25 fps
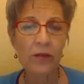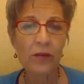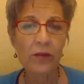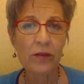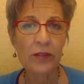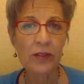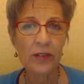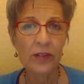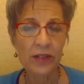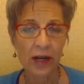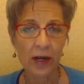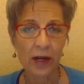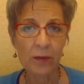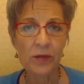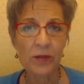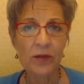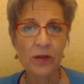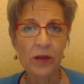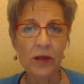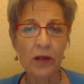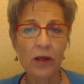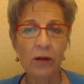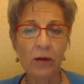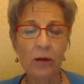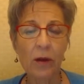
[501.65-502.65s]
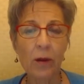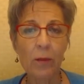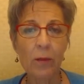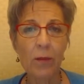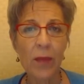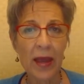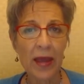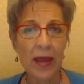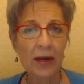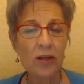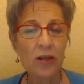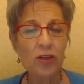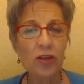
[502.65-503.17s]
steps in
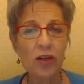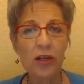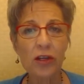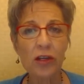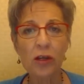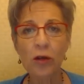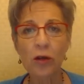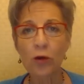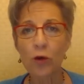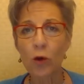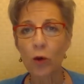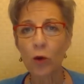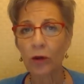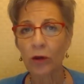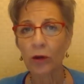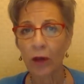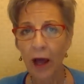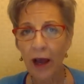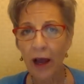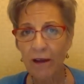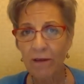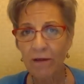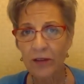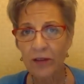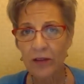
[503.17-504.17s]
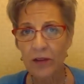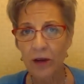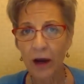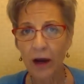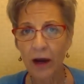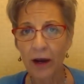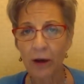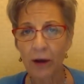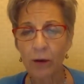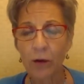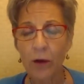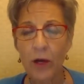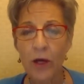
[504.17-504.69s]
managing your
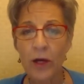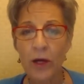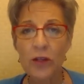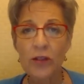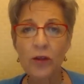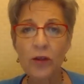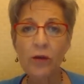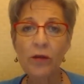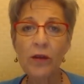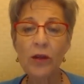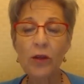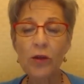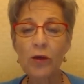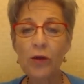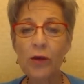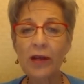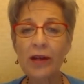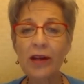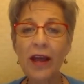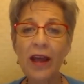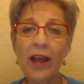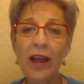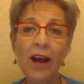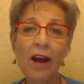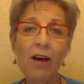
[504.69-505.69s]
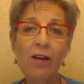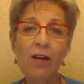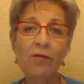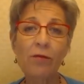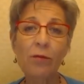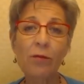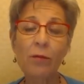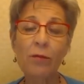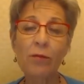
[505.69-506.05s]
lifestyle so that you can have